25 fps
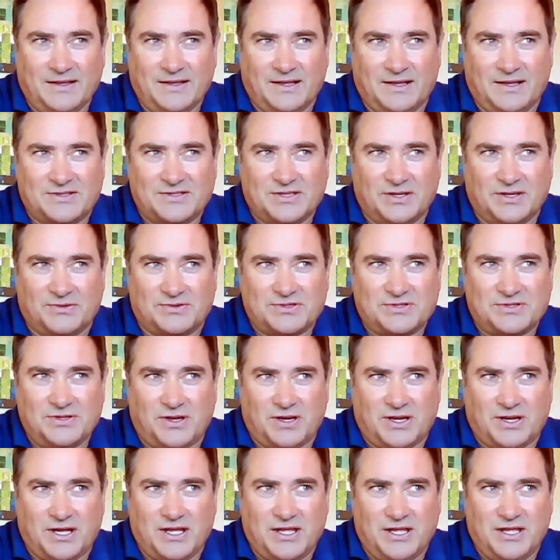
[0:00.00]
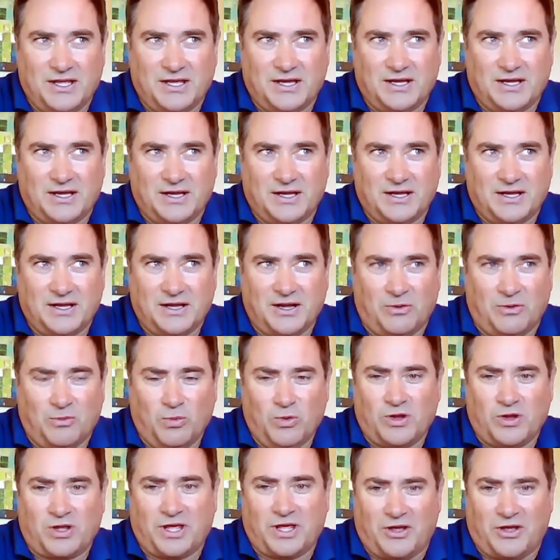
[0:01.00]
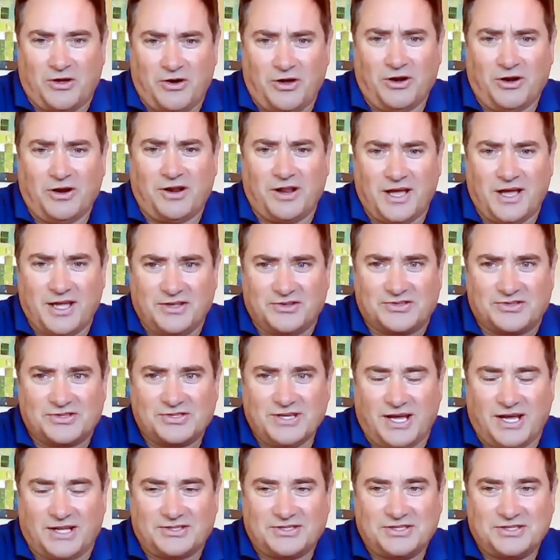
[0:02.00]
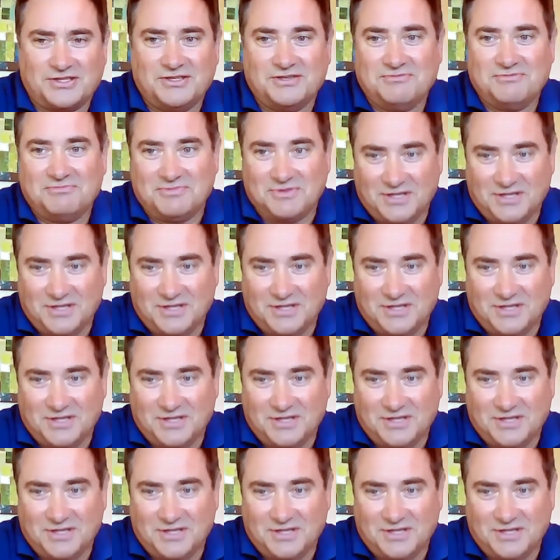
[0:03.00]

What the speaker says: so it's not a working holiday as such.